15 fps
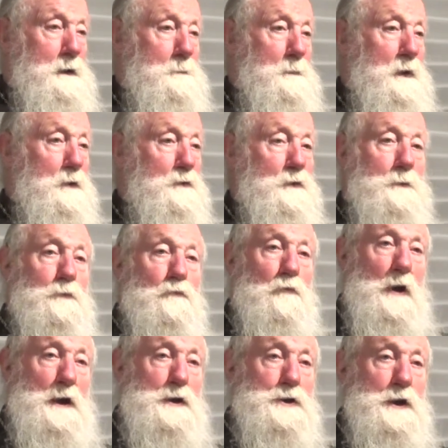because of
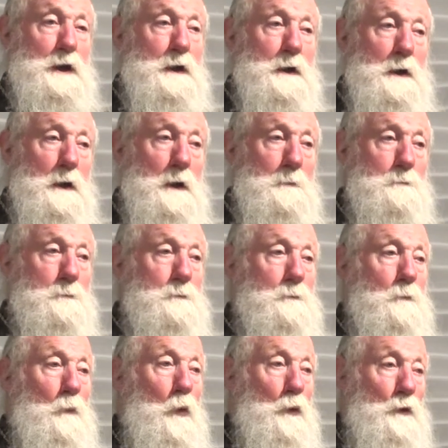raging
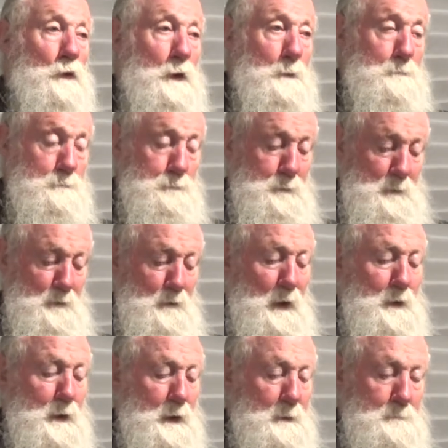water,
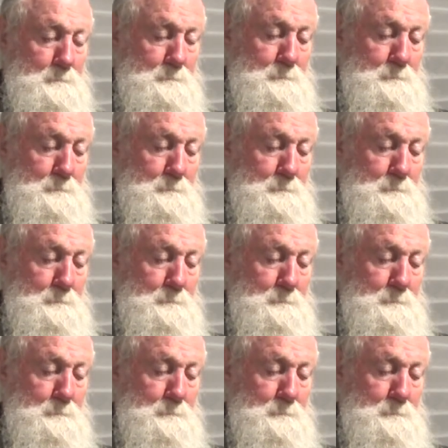flooding.